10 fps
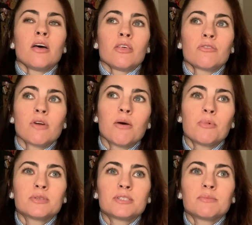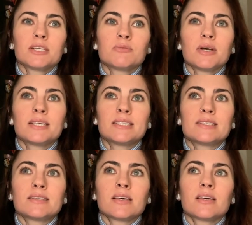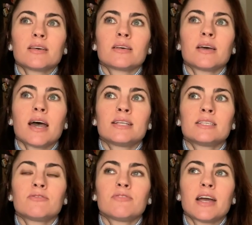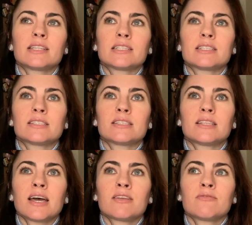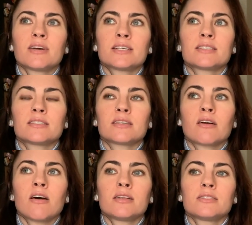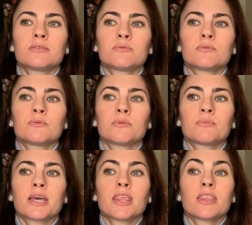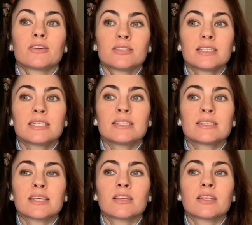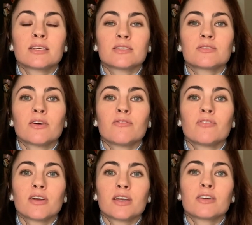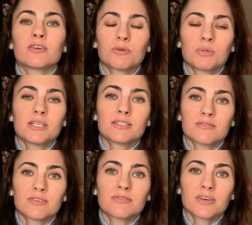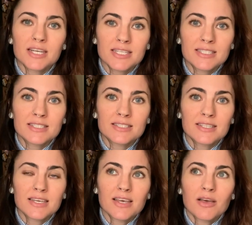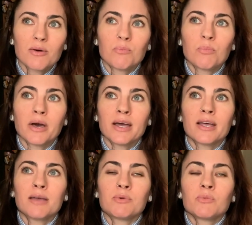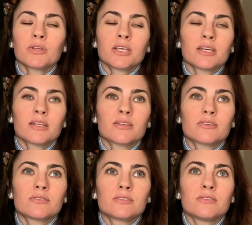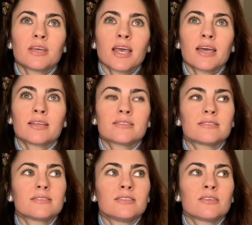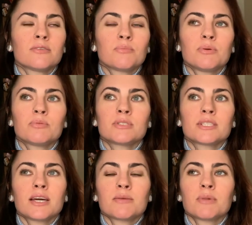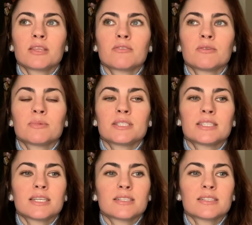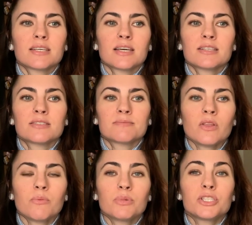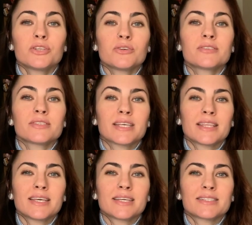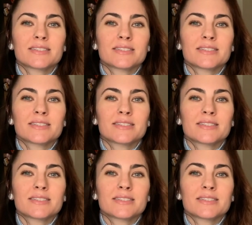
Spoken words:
throughout most of my 20s. I did finally listen to that advice as I got into my 30s, and it is a very good piece of advice. But I mean, what are you gonna do? You can't, you know, people just gotta make their own mistakes, I guess. But she also said this: